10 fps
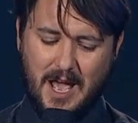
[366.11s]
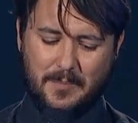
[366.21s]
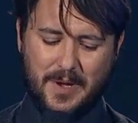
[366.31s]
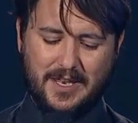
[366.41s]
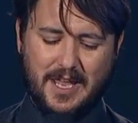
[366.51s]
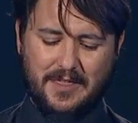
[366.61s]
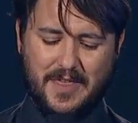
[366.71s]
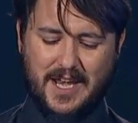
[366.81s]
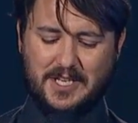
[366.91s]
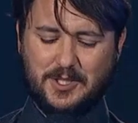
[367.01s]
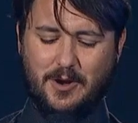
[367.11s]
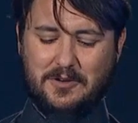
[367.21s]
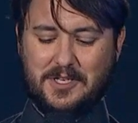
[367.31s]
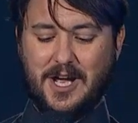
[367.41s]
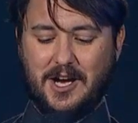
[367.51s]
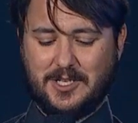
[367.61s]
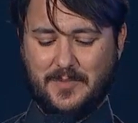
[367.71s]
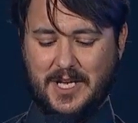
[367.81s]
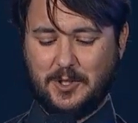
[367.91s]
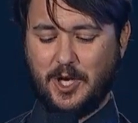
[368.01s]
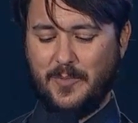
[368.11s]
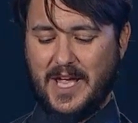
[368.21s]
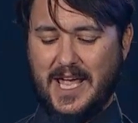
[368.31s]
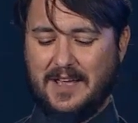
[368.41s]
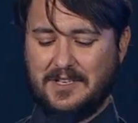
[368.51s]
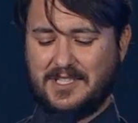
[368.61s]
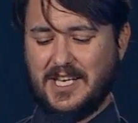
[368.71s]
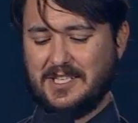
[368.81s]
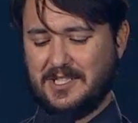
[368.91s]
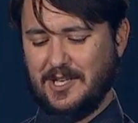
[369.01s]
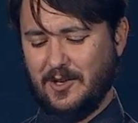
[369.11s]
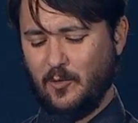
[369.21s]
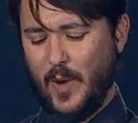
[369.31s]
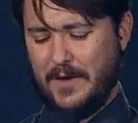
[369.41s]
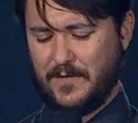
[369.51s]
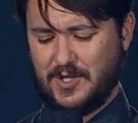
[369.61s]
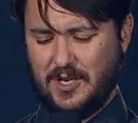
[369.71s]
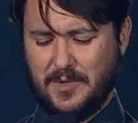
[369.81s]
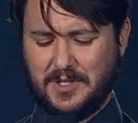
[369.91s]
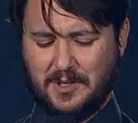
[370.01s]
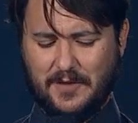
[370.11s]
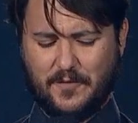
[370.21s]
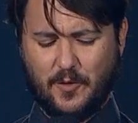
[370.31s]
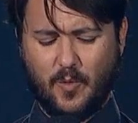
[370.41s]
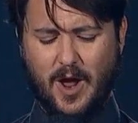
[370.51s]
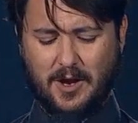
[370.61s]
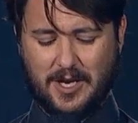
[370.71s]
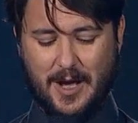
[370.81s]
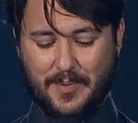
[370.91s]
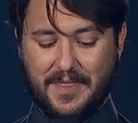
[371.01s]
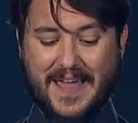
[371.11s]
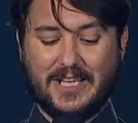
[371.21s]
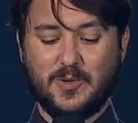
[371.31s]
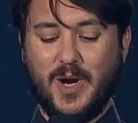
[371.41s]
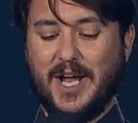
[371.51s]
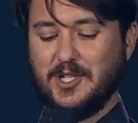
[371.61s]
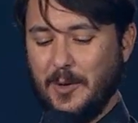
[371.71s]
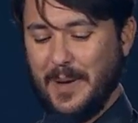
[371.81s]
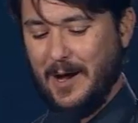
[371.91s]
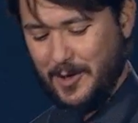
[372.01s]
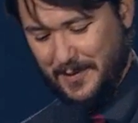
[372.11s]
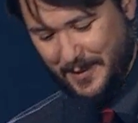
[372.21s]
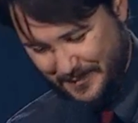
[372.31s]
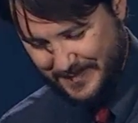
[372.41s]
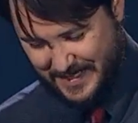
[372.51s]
But then he started to talk to me and told me I had to stay still and wait for someone to lift the rock up. That's when I jump out at them.